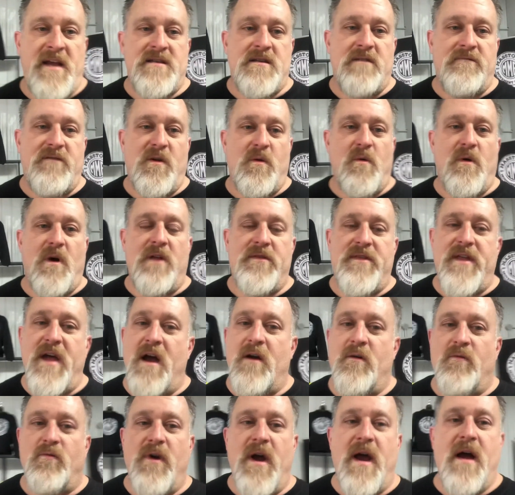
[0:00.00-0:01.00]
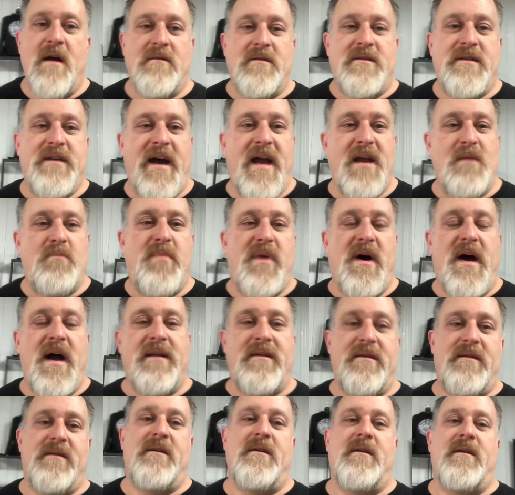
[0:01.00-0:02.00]
if you want that round, tight
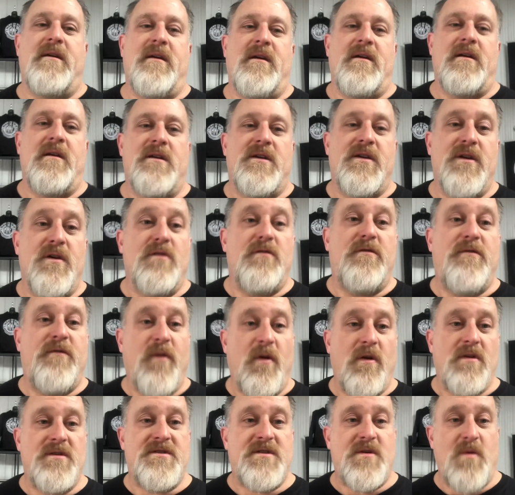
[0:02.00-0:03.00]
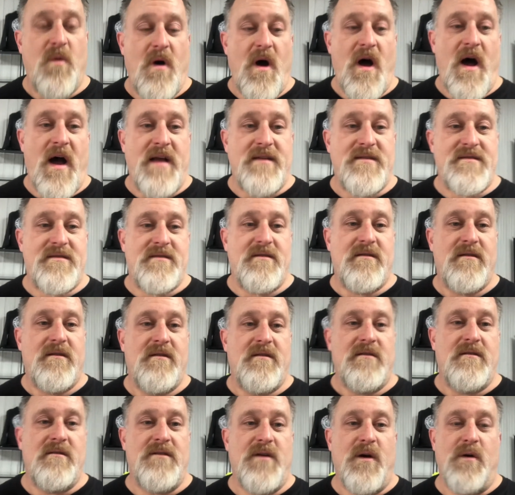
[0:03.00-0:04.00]
butt, do full squats.
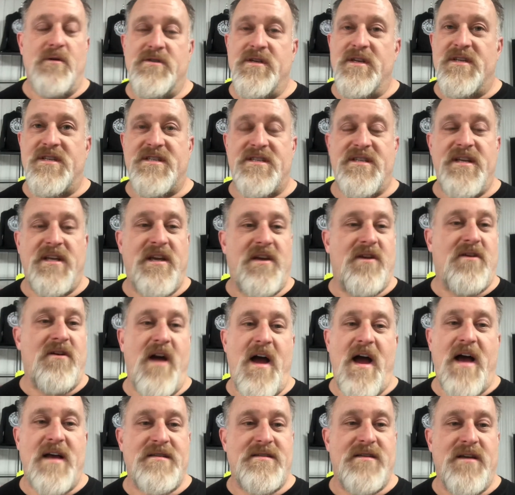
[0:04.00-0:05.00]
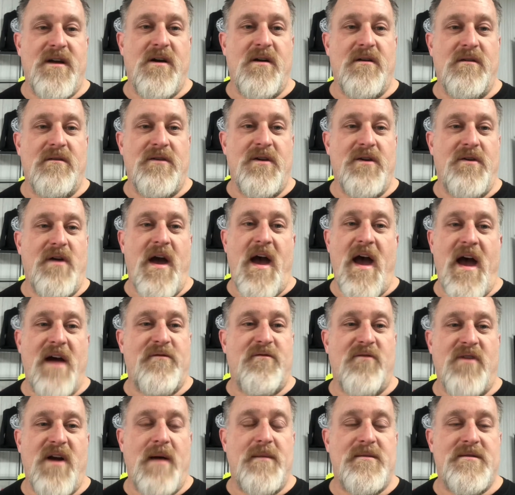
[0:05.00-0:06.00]
Don't just stick your ass out and do
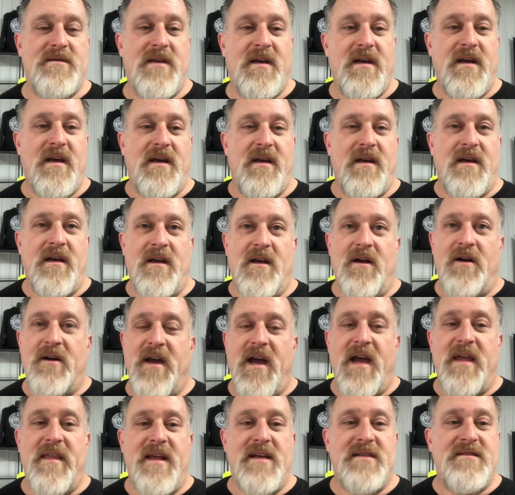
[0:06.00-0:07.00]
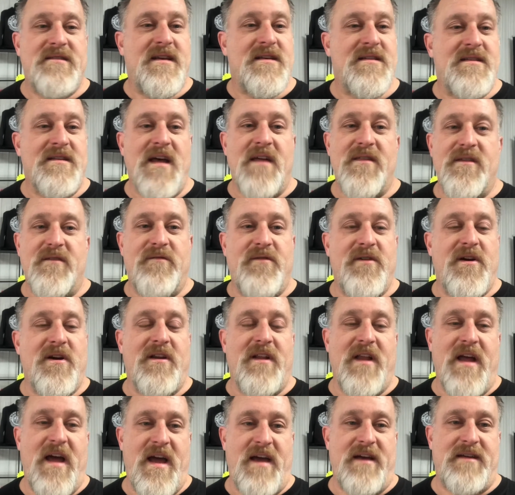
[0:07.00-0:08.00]
half reps. Okay, that does nothing for your
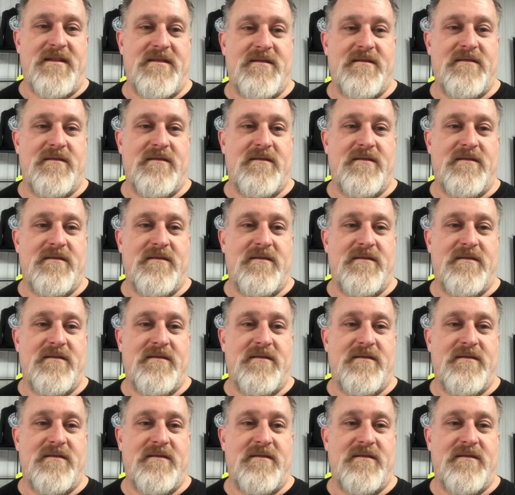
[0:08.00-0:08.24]
legs.